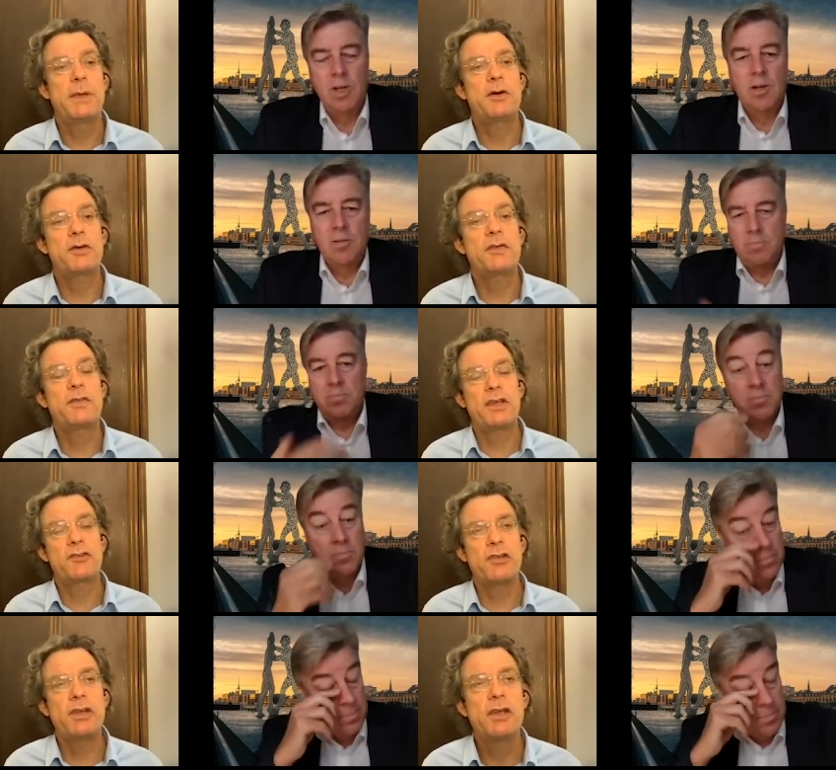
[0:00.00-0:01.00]
Speaker 1: because it's
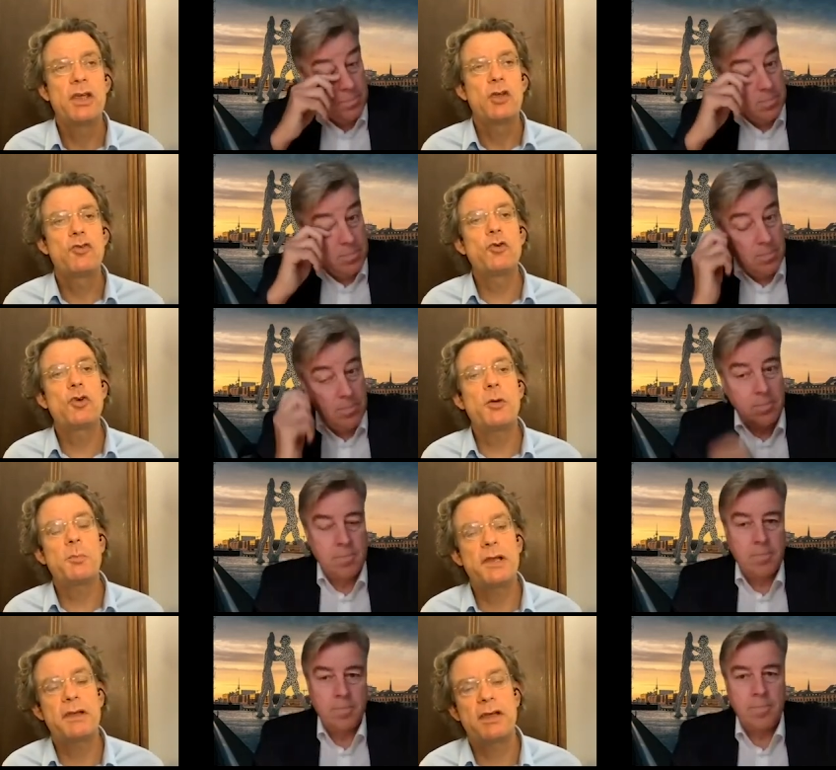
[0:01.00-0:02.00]
actually too
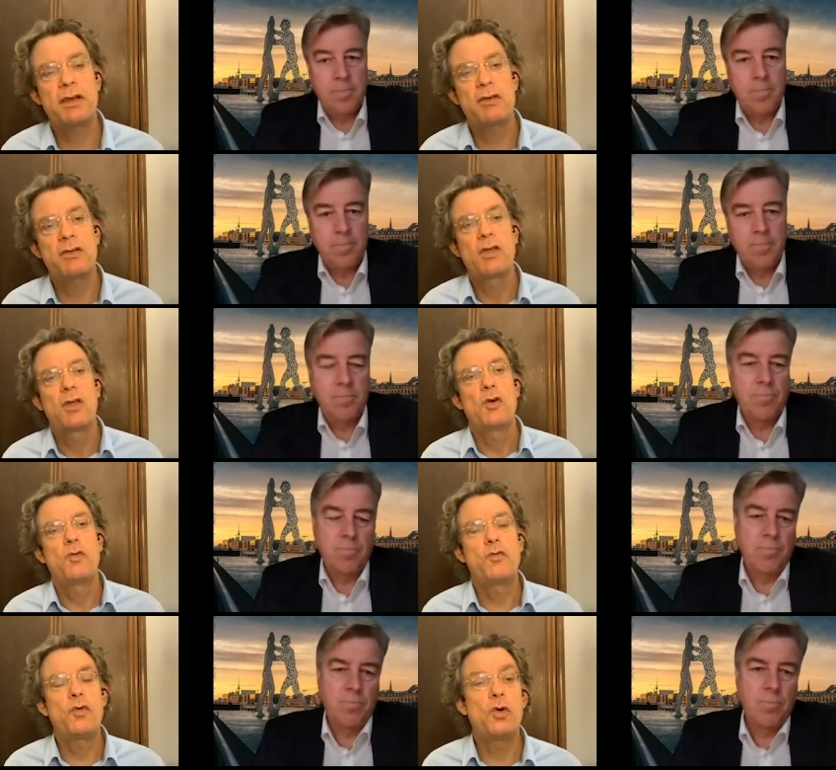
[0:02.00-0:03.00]
complicated
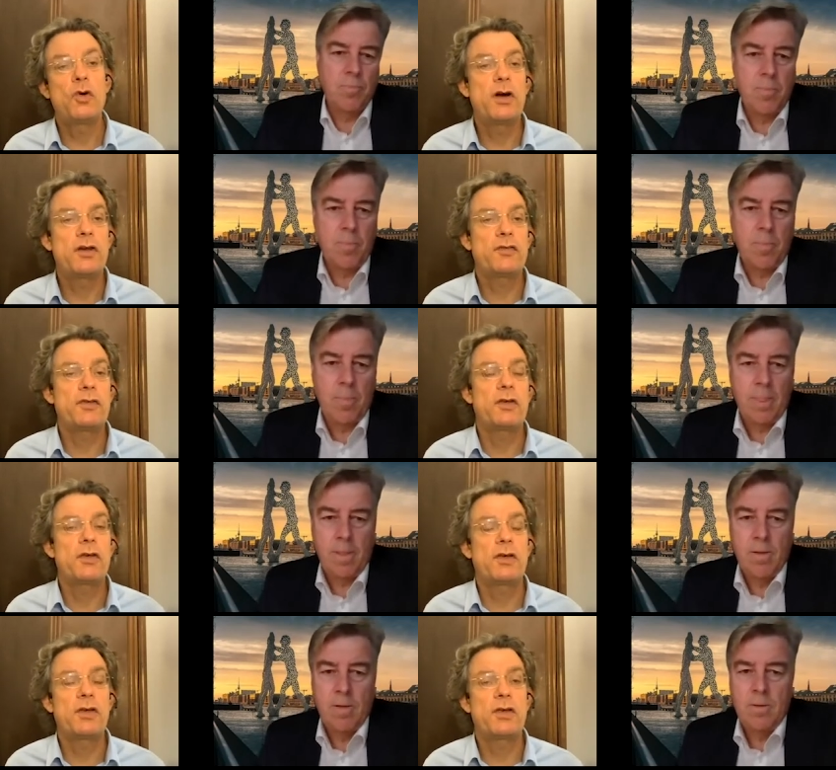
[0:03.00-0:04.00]
hmm. for uh,
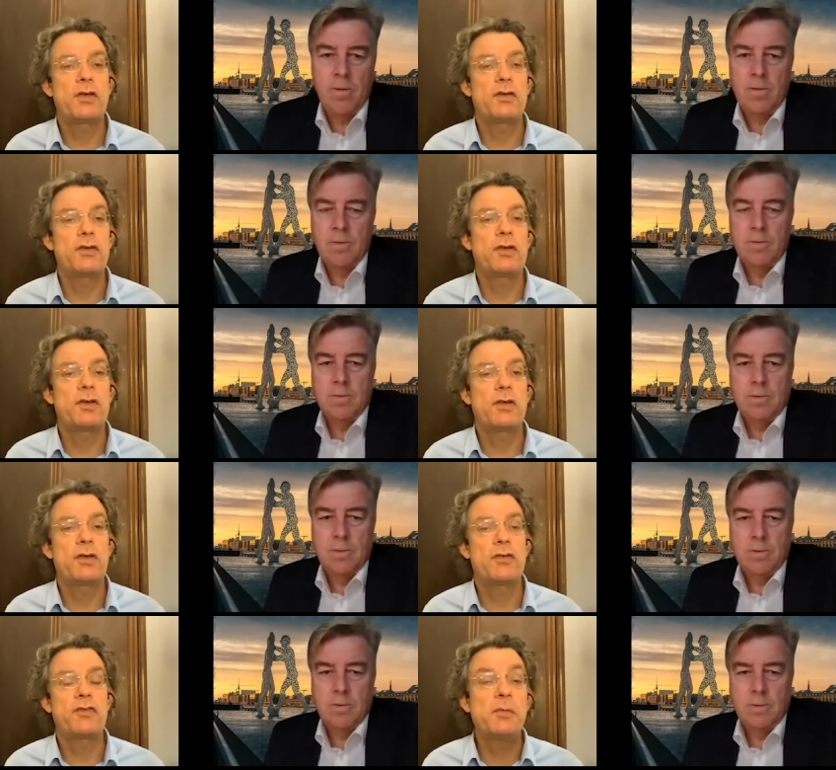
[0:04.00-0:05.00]
uh, uh,
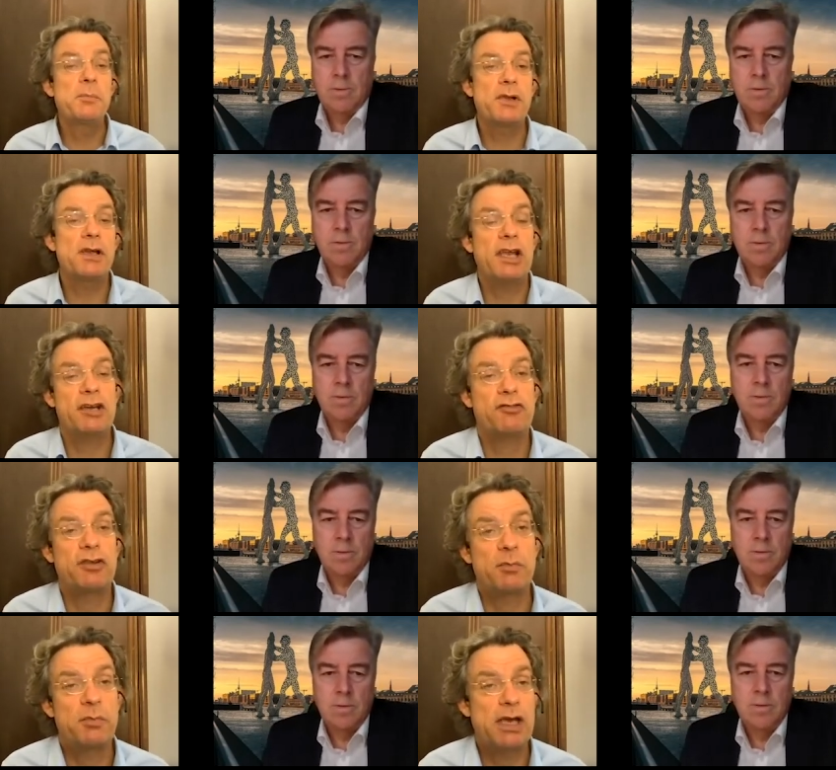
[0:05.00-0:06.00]
simple election
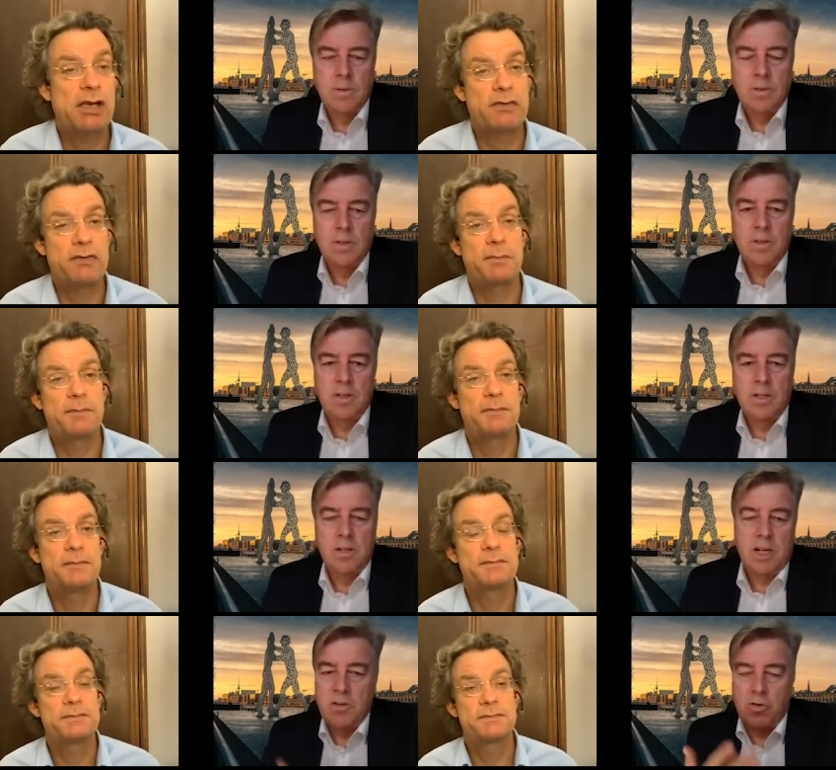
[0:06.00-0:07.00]
Speaker 2: campaigns. Yeah,
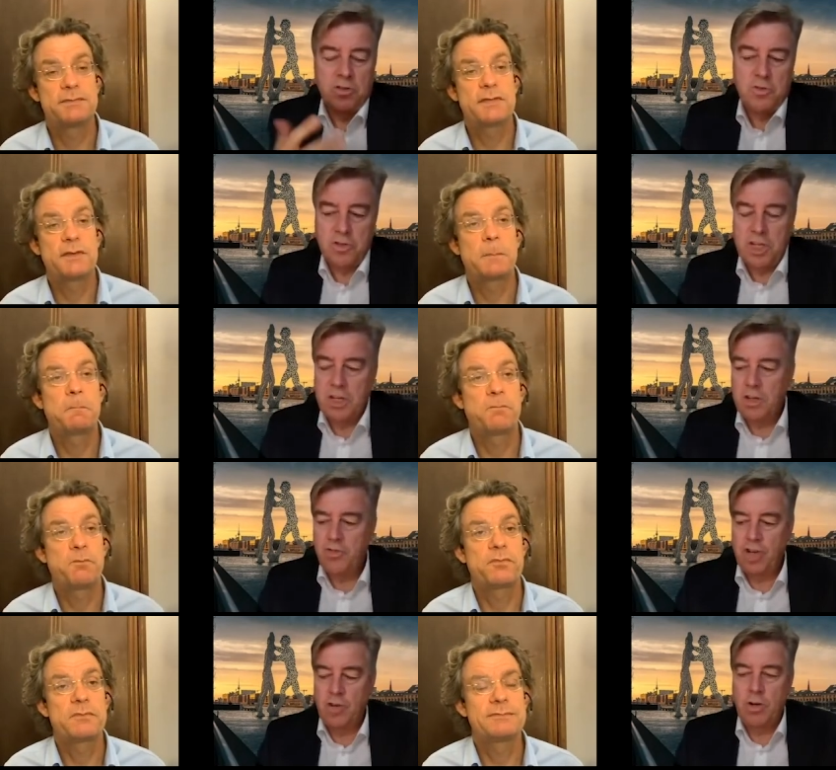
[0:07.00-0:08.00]
I also think, in
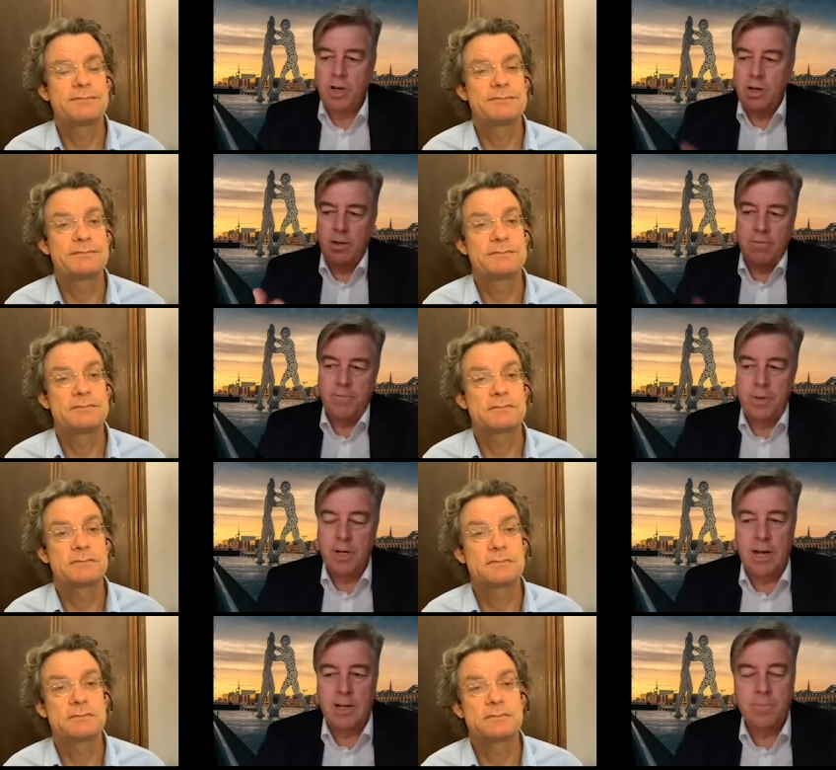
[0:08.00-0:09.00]
general, I have been
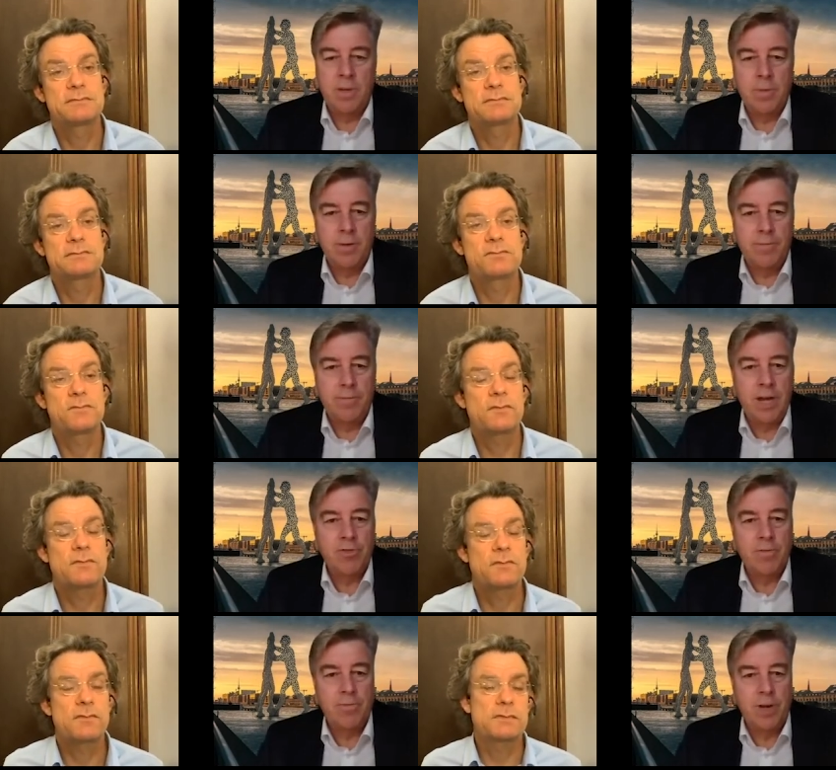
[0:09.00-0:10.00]
asked by my
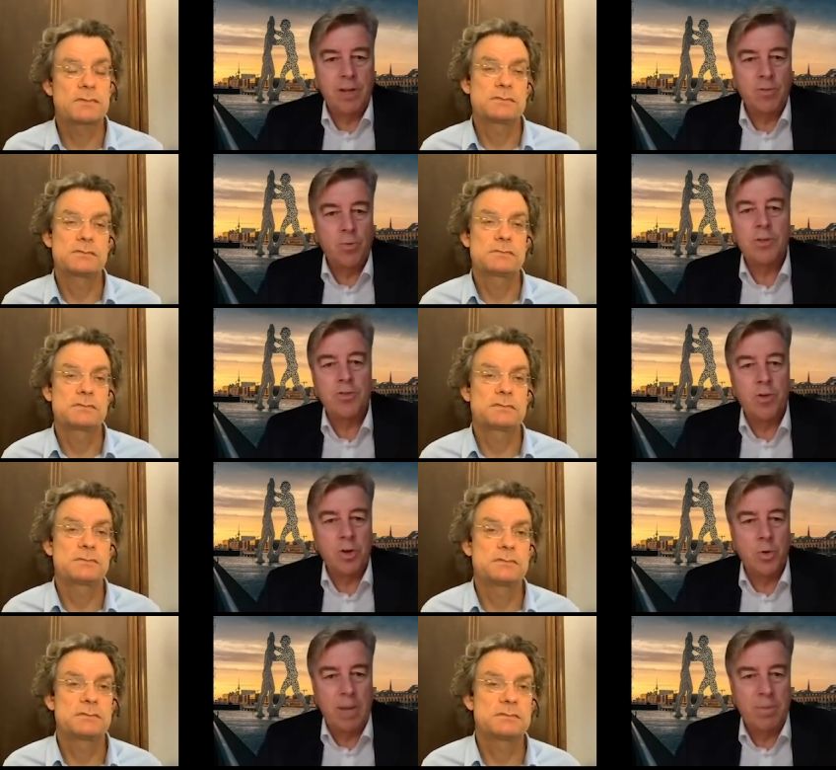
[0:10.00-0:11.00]
Asian friends what is going
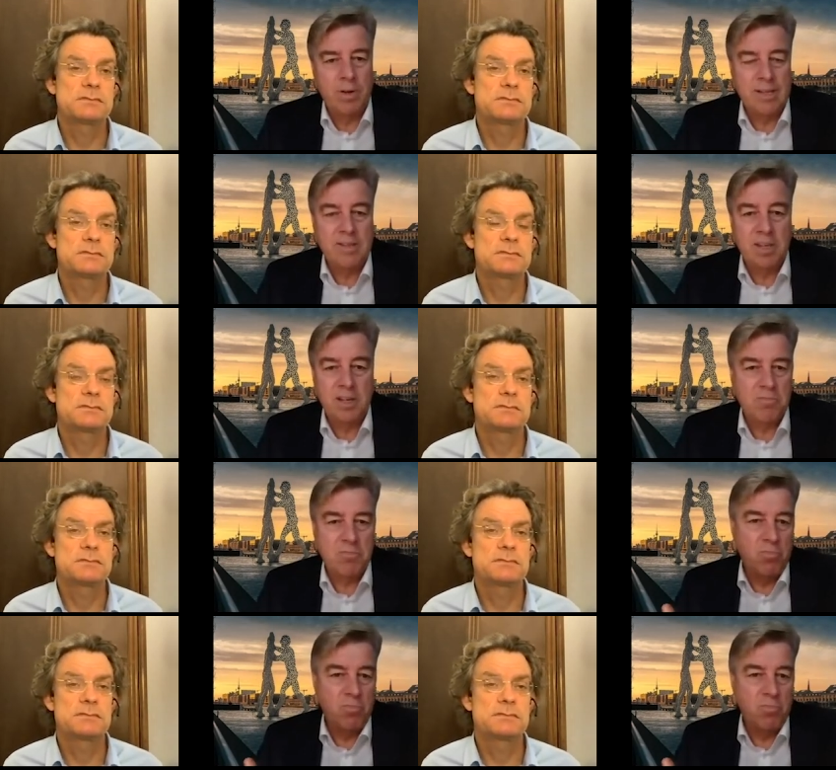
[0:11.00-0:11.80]
to happen. I think